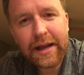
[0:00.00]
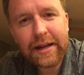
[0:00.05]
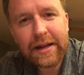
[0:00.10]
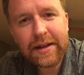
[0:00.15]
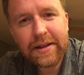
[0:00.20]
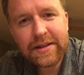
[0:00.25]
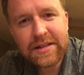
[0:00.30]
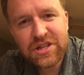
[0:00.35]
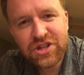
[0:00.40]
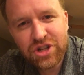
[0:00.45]

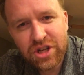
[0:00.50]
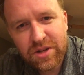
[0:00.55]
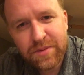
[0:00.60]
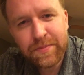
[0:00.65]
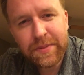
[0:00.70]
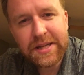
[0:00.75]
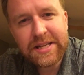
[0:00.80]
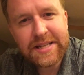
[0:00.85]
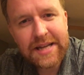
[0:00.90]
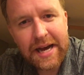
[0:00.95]
And it
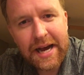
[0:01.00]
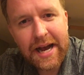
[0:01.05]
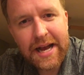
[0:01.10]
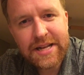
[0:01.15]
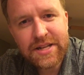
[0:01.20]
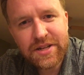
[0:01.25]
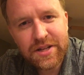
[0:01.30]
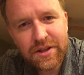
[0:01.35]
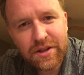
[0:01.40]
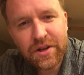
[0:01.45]
should be
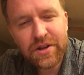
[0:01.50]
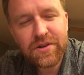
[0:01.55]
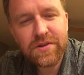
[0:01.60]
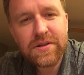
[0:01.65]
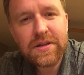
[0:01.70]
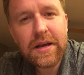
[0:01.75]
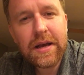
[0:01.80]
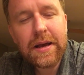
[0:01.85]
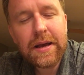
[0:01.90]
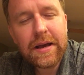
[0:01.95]
tied to
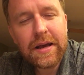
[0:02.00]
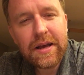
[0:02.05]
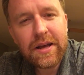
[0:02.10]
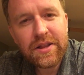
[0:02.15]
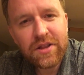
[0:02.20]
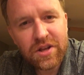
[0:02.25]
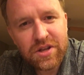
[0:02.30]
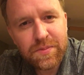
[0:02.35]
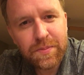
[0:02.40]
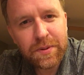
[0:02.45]
those
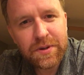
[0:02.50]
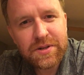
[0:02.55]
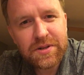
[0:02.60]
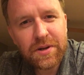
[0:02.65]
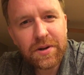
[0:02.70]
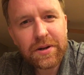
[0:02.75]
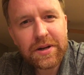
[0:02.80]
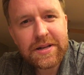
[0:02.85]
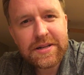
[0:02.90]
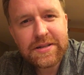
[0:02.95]

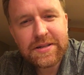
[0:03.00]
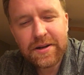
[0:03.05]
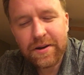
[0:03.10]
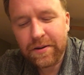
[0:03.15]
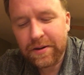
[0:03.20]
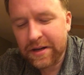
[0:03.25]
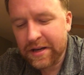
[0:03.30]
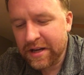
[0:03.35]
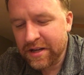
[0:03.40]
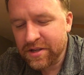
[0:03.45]
personas. So
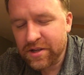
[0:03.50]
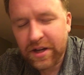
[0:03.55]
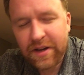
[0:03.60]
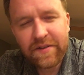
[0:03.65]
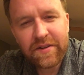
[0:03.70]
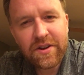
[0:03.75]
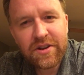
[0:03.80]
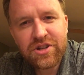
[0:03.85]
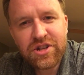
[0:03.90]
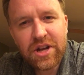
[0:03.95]

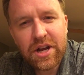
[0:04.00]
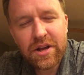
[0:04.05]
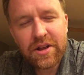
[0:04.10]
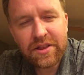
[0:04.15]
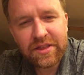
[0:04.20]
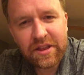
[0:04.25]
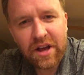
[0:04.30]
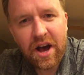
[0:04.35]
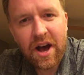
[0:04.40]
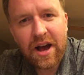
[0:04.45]
give it a
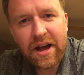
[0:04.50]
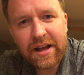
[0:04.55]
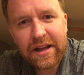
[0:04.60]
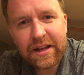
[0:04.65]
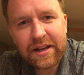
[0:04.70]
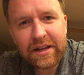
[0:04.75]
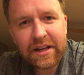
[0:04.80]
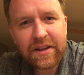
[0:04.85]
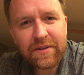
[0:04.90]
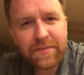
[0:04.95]
thought
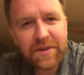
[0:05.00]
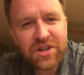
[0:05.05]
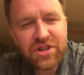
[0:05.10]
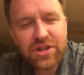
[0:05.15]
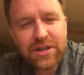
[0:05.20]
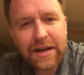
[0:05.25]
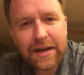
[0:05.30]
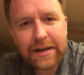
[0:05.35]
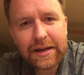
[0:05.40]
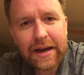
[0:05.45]
and give me a
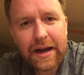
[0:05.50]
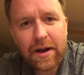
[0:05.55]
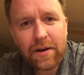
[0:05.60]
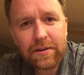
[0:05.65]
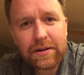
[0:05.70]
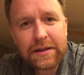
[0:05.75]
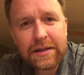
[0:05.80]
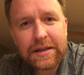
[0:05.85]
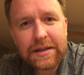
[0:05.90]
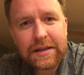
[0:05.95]
shout out.